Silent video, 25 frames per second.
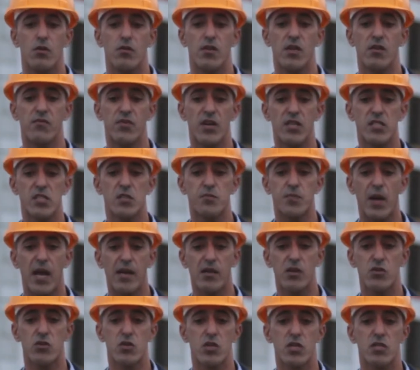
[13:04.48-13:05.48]
The investors
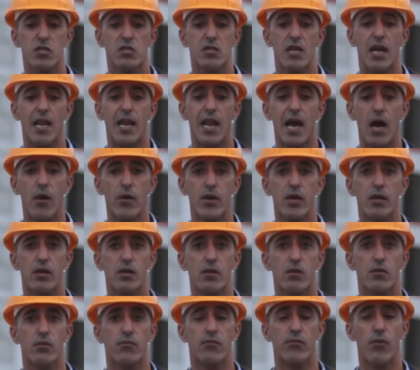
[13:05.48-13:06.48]
package is
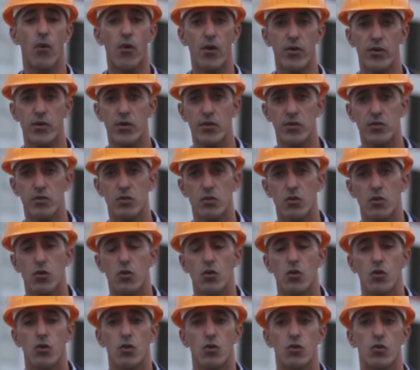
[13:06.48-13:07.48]
allowing foreigners
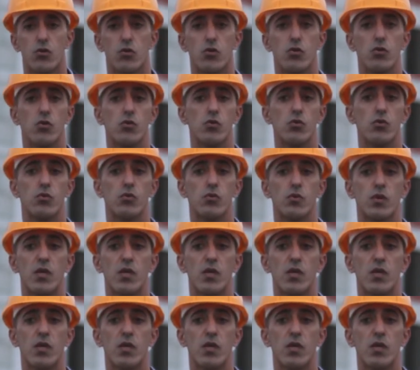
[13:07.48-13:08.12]
to